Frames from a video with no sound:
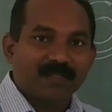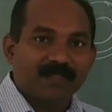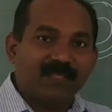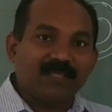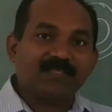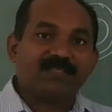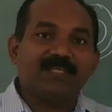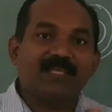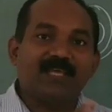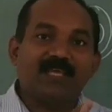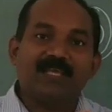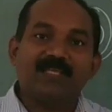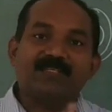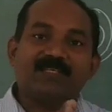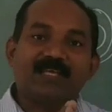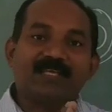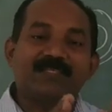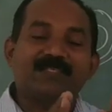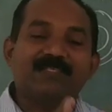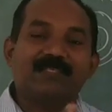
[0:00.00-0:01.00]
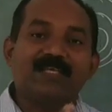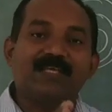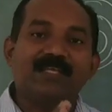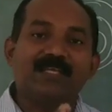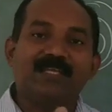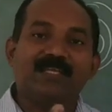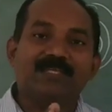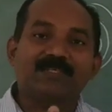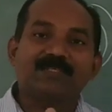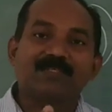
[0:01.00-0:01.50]
This is a
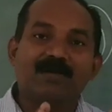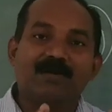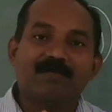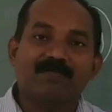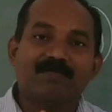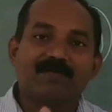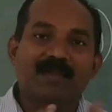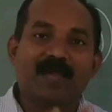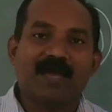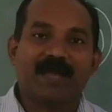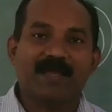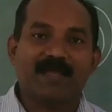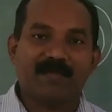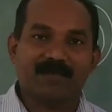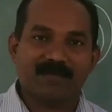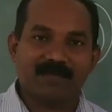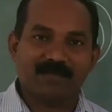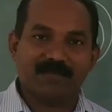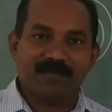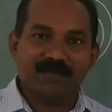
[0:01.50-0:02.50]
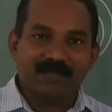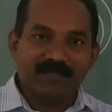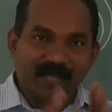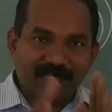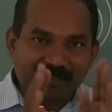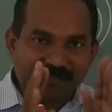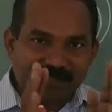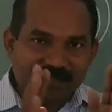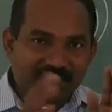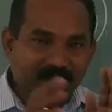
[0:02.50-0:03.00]
series of line
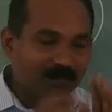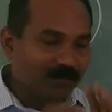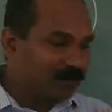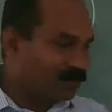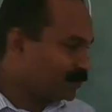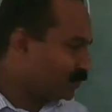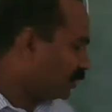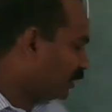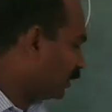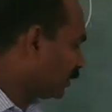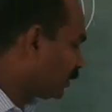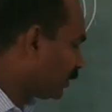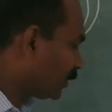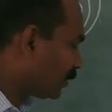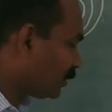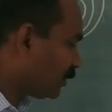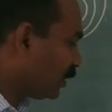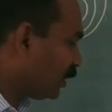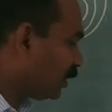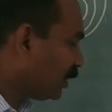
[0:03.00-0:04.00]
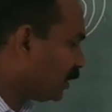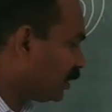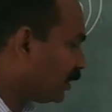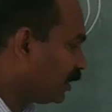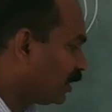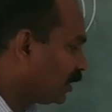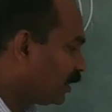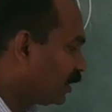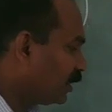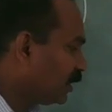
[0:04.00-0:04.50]
that comes under the
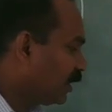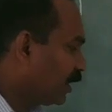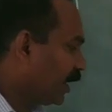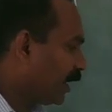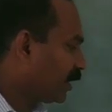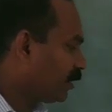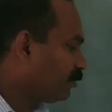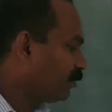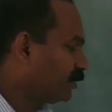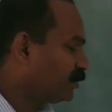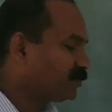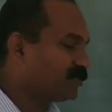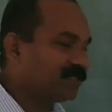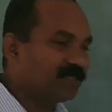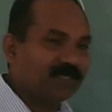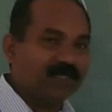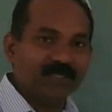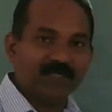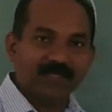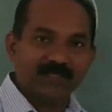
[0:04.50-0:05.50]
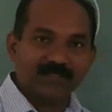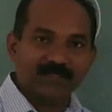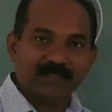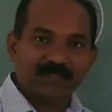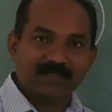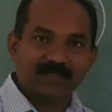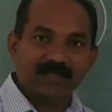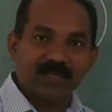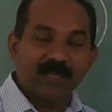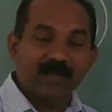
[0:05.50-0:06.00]
Lyman
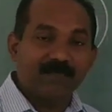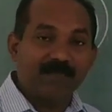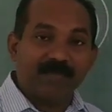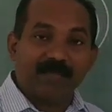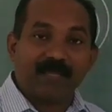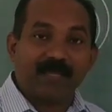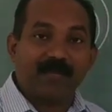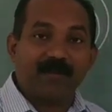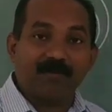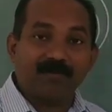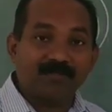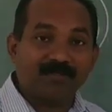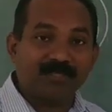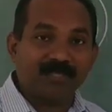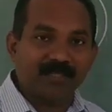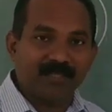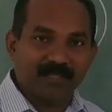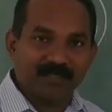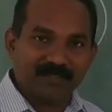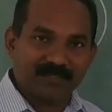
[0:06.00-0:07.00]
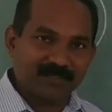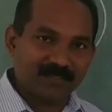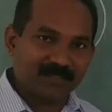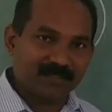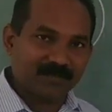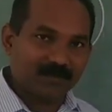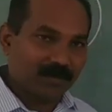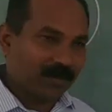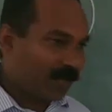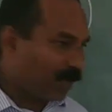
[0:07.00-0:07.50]
series. We cannot see
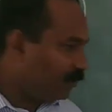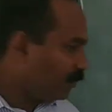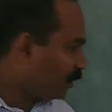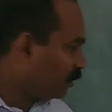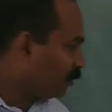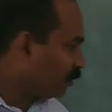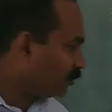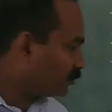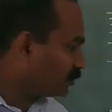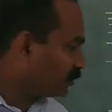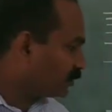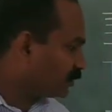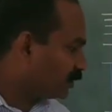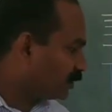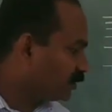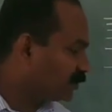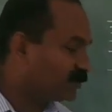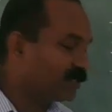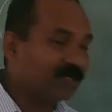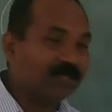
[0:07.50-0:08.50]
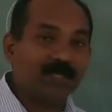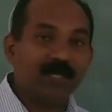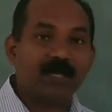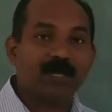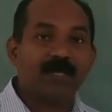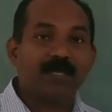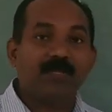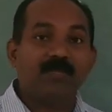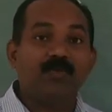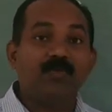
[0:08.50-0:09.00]
this, okay, because it is in
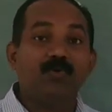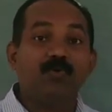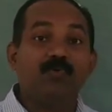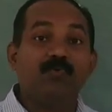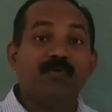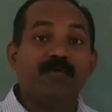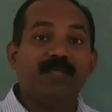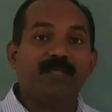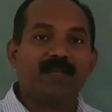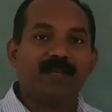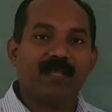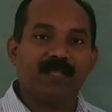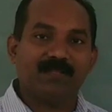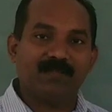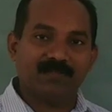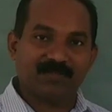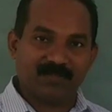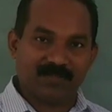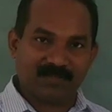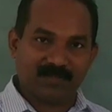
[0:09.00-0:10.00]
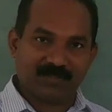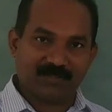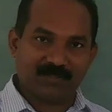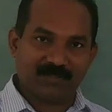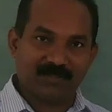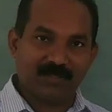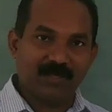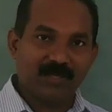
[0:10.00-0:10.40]
the UV range.